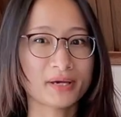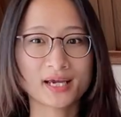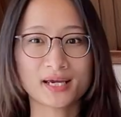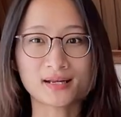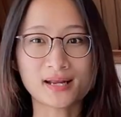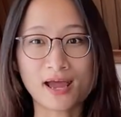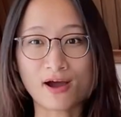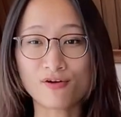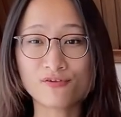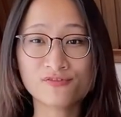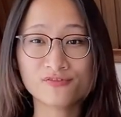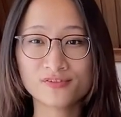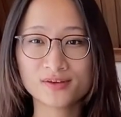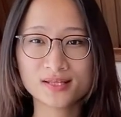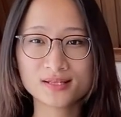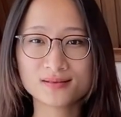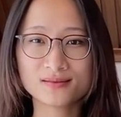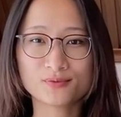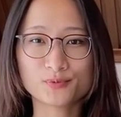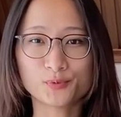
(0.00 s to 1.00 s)
make an
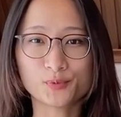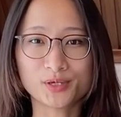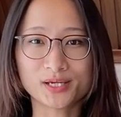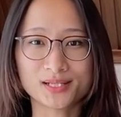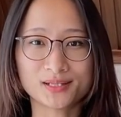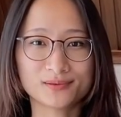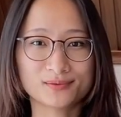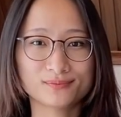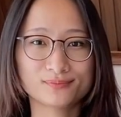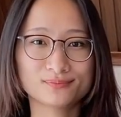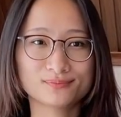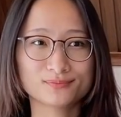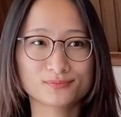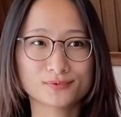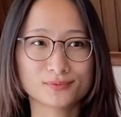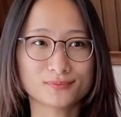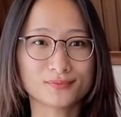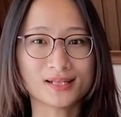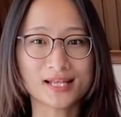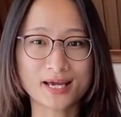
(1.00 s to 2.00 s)
outfit with
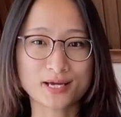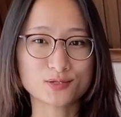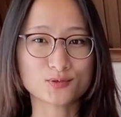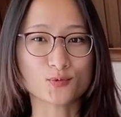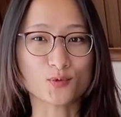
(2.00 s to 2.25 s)
leg